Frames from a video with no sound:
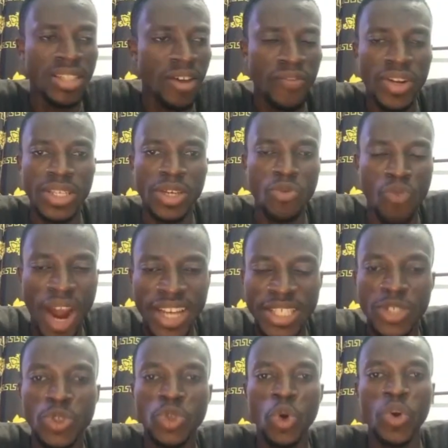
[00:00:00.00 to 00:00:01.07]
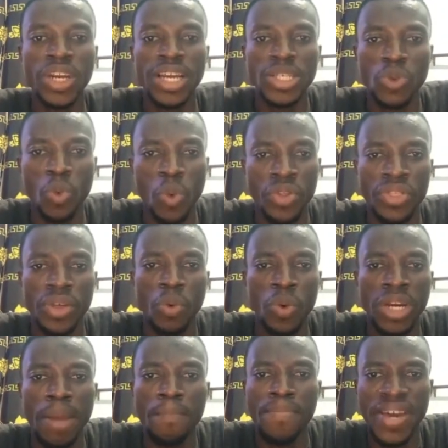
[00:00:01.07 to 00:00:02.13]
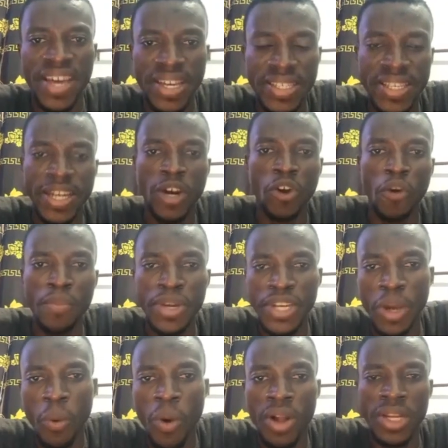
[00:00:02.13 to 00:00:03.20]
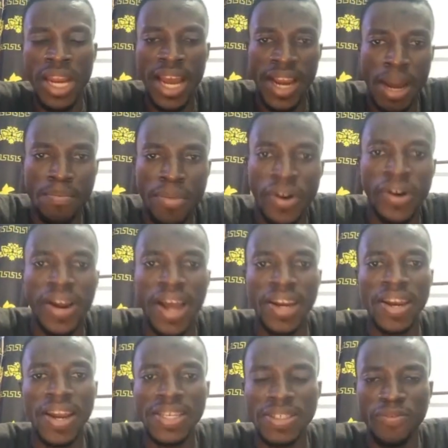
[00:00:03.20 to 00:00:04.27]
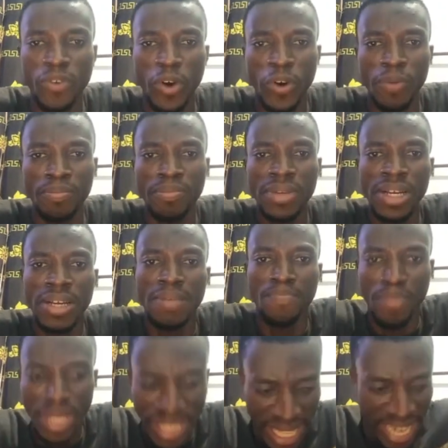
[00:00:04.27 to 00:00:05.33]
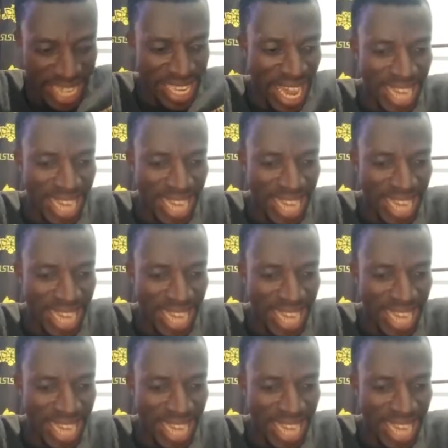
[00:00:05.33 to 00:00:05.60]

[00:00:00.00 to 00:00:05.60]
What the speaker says: your friends are rising shoulders with the biggest economy in the world, like America, and then as a forum mistake.